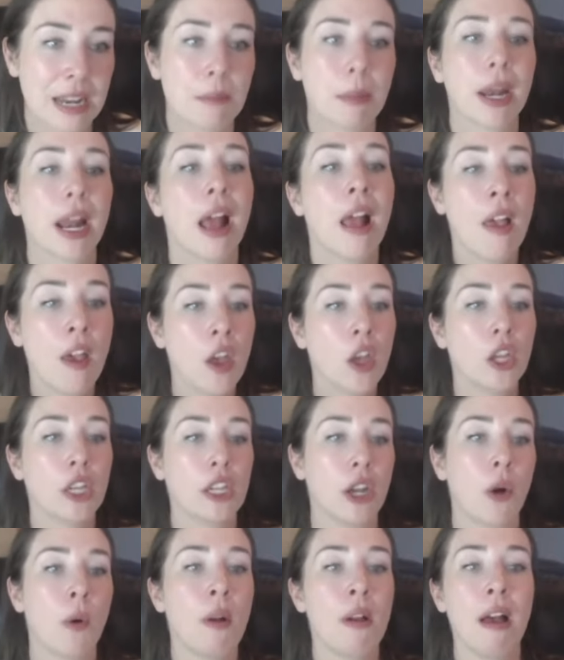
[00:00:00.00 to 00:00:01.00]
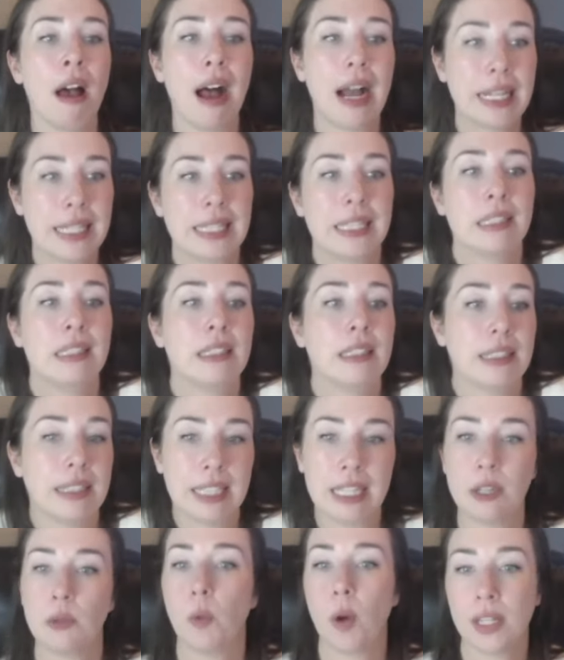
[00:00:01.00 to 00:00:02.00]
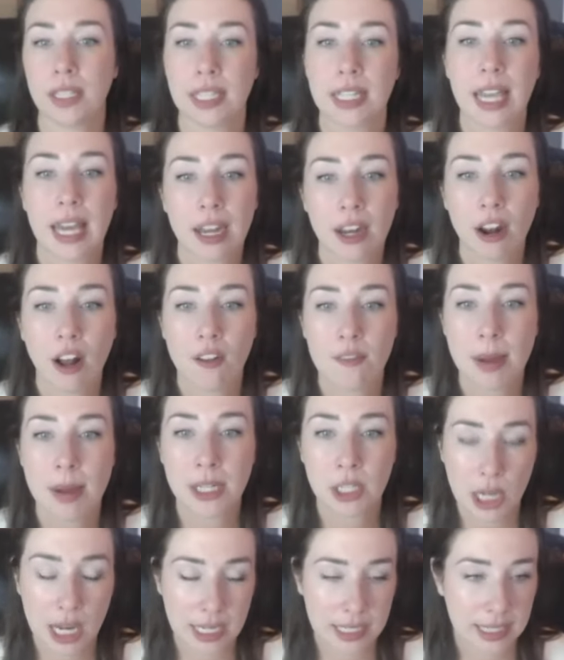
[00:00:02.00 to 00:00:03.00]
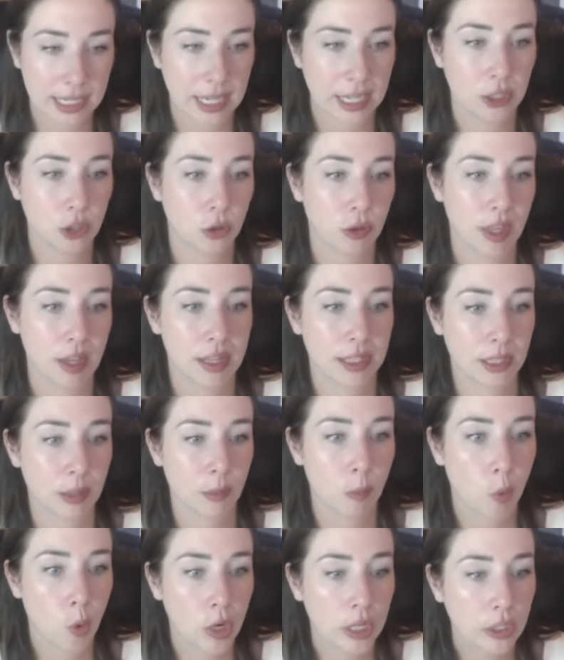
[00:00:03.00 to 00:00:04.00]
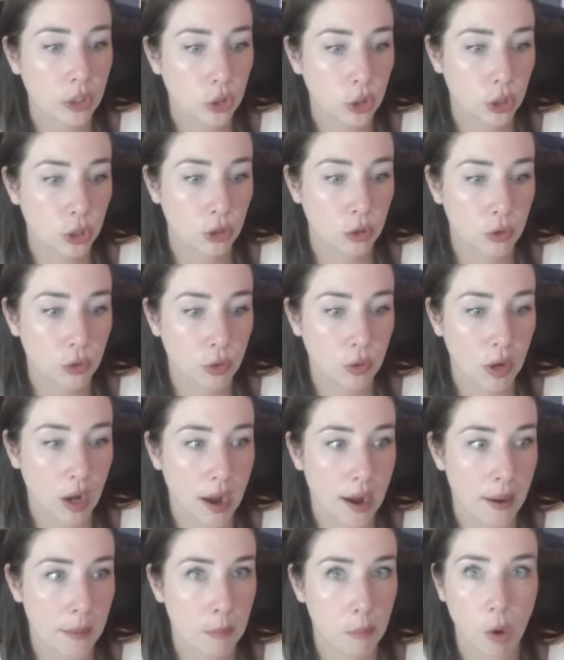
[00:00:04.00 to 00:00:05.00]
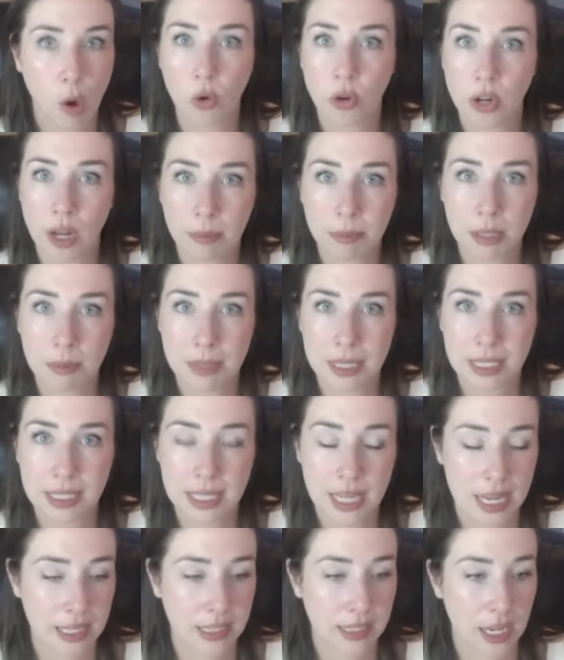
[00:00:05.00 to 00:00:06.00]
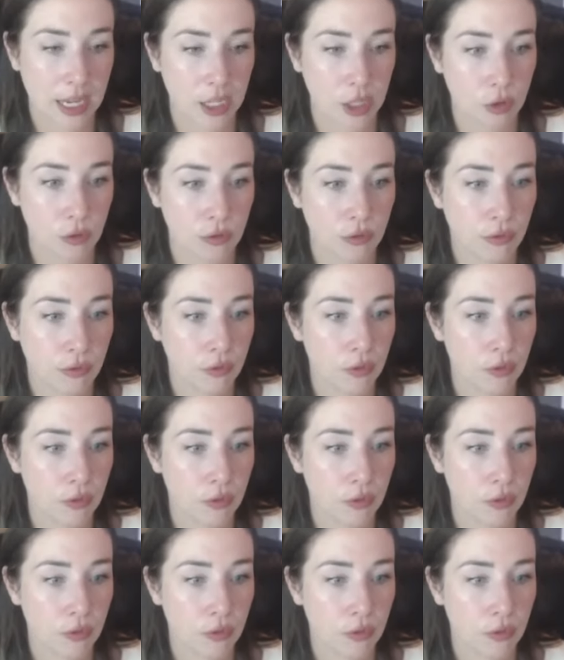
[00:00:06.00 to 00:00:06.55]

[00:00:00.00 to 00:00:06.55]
But, you know, I still did want to get it off my chest. And I do think it's important to own up to mistakes that you've